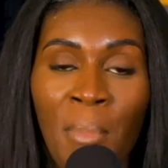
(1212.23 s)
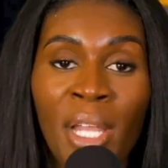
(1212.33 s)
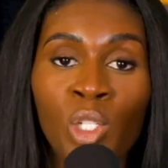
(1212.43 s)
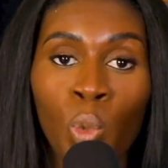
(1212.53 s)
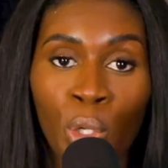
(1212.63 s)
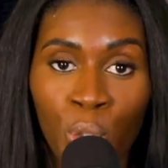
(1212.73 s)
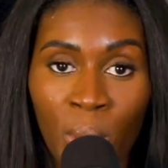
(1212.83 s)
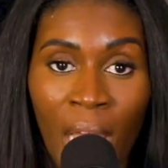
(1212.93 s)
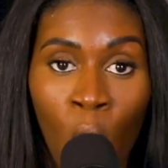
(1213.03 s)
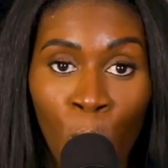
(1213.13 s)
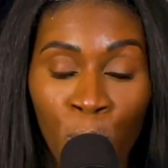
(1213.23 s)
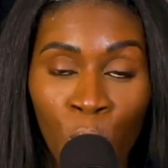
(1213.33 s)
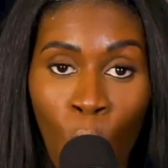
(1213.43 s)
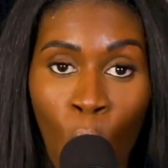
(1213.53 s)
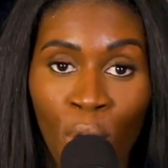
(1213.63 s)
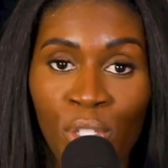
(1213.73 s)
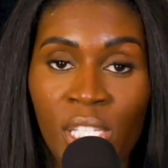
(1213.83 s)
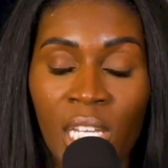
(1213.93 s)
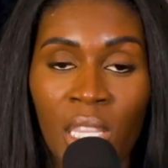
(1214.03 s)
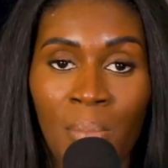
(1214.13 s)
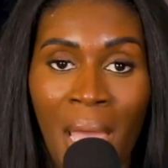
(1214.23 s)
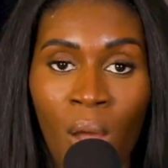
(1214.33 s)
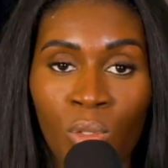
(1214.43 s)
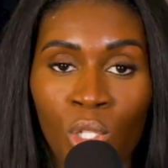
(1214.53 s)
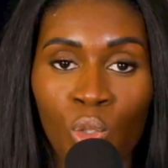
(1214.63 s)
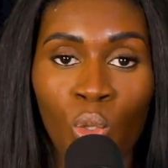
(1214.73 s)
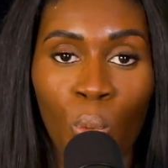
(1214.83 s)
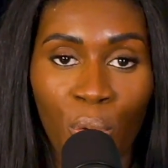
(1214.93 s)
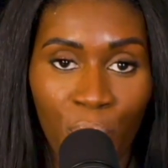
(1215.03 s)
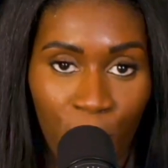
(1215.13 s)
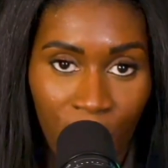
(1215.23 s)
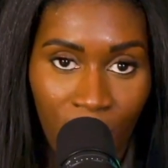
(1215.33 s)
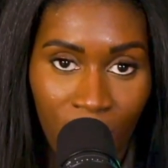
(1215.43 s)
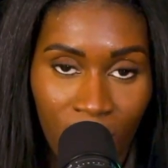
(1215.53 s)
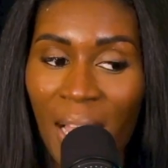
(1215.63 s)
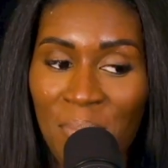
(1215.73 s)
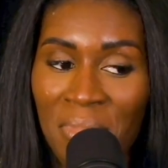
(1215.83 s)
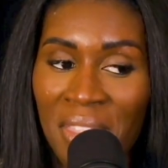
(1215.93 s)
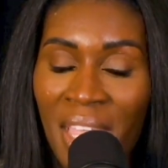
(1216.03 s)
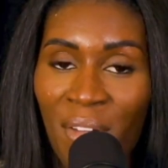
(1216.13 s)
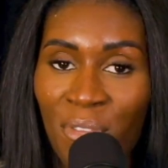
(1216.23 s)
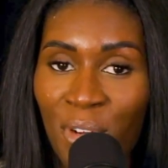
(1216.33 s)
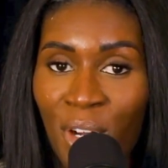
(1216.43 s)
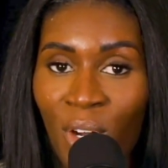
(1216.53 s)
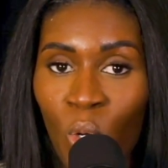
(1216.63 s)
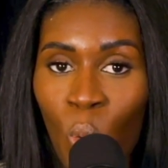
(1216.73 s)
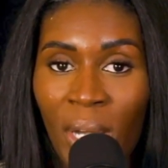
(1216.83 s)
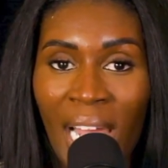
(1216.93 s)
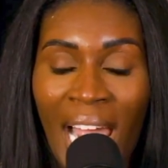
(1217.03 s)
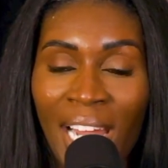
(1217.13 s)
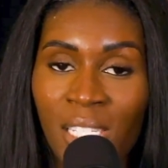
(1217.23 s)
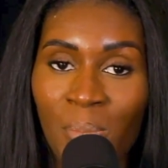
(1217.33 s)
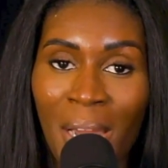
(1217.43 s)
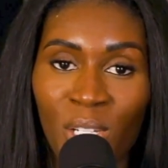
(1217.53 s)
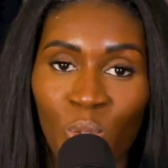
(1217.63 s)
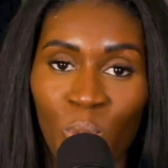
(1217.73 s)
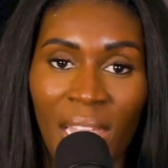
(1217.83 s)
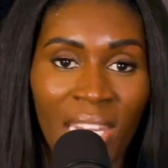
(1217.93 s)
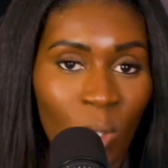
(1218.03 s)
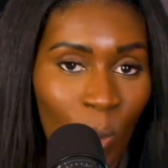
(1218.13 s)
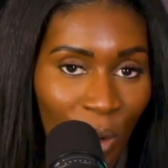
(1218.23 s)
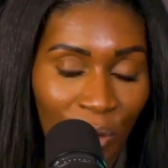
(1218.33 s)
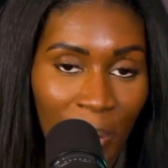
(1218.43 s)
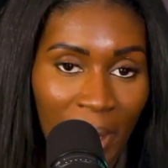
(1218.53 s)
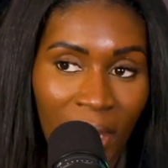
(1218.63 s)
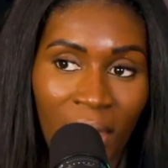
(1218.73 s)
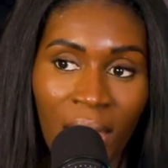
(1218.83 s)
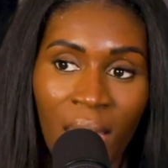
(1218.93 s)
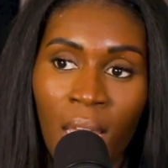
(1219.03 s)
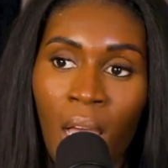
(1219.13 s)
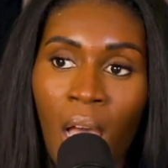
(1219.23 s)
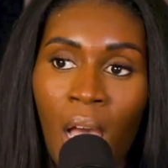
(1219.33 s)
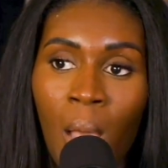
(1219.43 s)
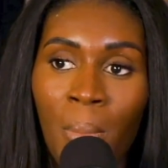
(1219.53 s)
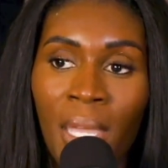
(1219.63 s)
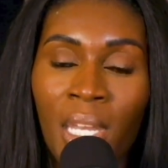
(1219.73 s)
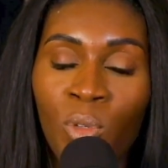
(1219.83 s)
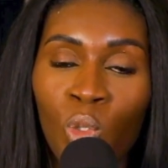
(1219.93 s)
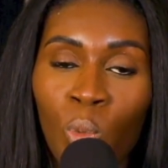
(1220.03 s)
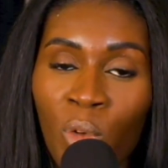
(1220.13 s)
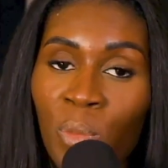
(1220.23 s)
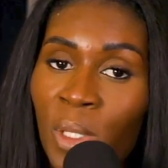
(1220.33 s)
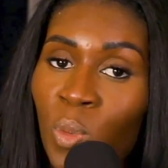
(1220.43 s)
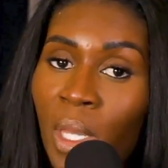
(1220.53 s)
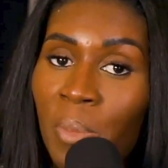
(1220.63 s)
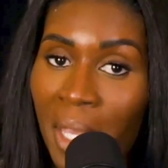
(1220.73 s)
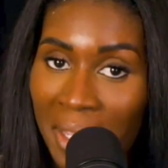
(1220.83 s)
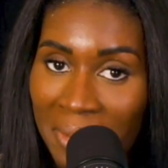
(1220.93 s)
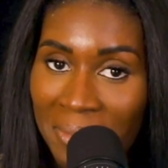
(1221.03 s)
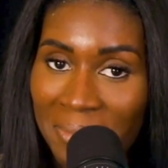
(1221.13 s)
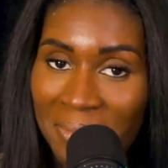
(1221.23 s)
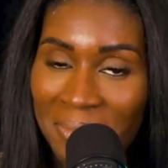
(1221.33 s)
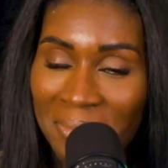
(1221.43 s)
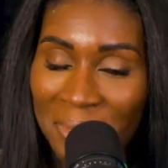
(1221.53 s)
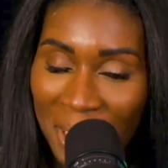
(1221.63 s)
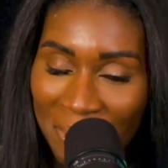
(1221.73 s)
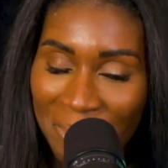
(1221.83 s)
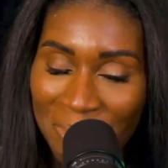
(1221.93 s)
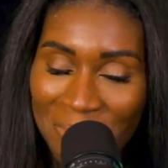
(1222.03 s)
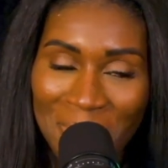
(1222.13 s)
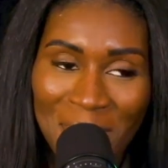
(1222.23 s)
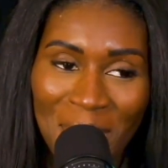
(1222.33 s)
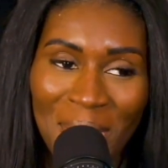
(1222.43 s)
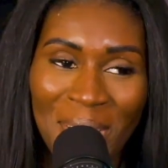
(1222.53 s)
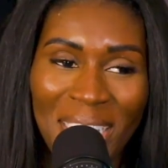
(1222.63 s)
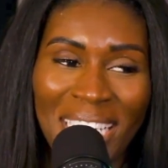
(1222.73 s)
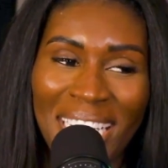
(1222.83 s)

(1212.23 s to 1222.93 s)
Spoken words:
mentor you and help you, or are you seeking them out to do the work for you? I'm never going to hire somebody to do any work for me. And if you're doing work for me, you getting paid, right? So